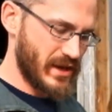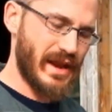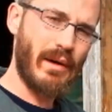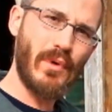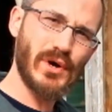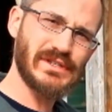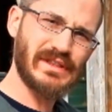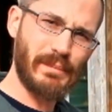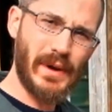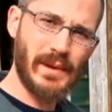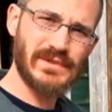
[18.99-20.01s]
Now most of
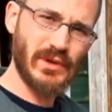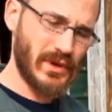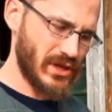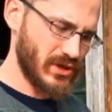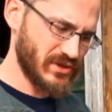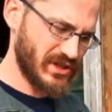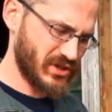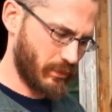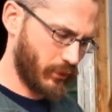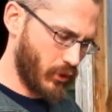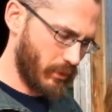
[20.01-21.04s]
the pumps that we use, these
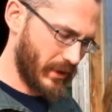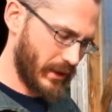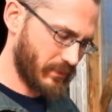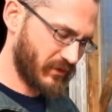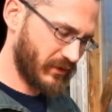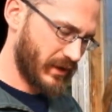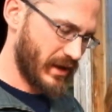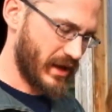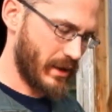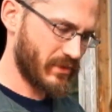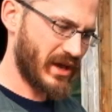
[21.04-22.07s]
are pool pumps,
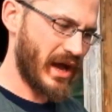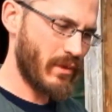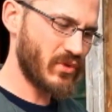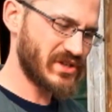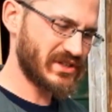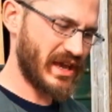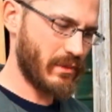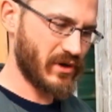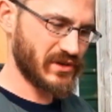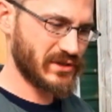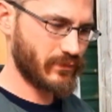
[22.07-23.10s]
um, come with
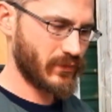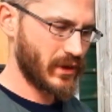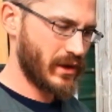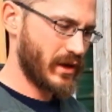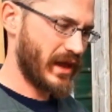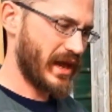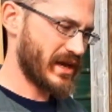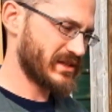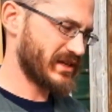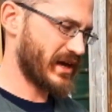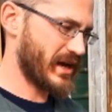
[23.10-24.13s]
skimmers.
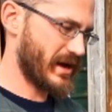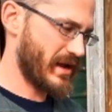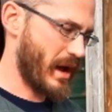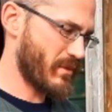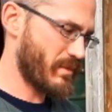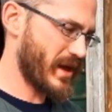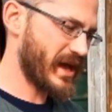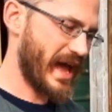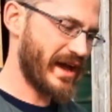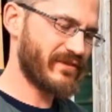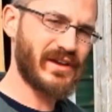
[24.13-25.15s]
And uh, I'm a big
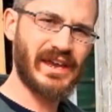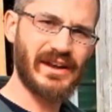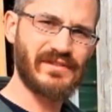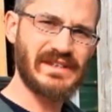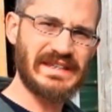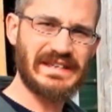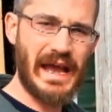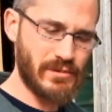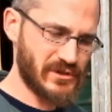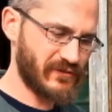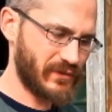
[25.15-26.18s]
advocate of these
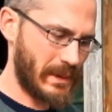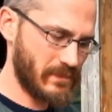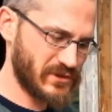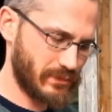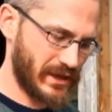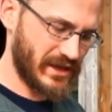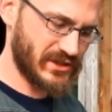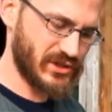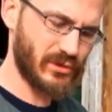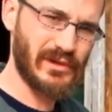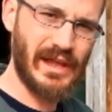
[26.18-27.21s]
types of pumps
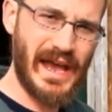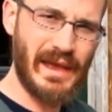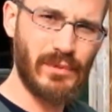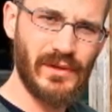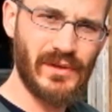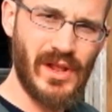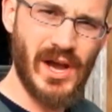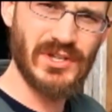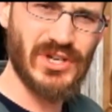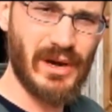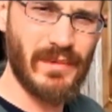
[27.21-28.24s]
because they're reliable in the
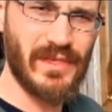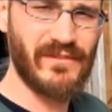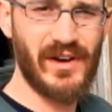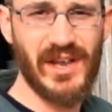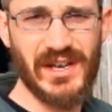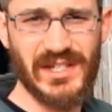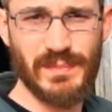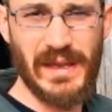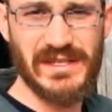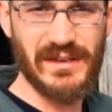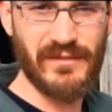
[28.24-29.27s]
long term and they're very
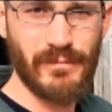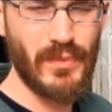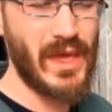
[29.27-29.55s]
inexpensive